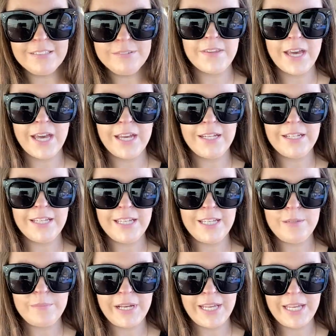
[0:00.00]
Then
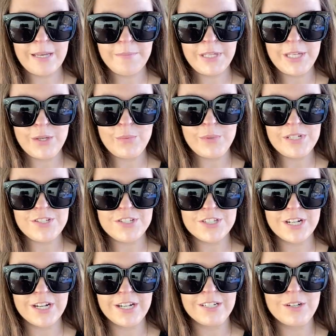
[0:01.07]
in Miami, we
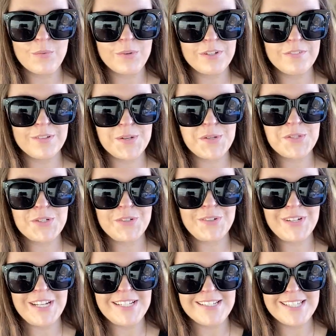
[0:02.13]
start one of those
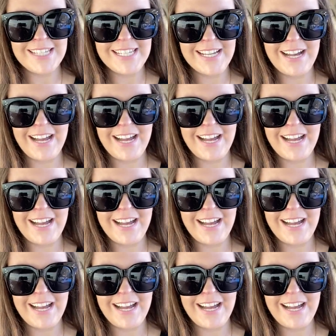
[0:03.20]
crazy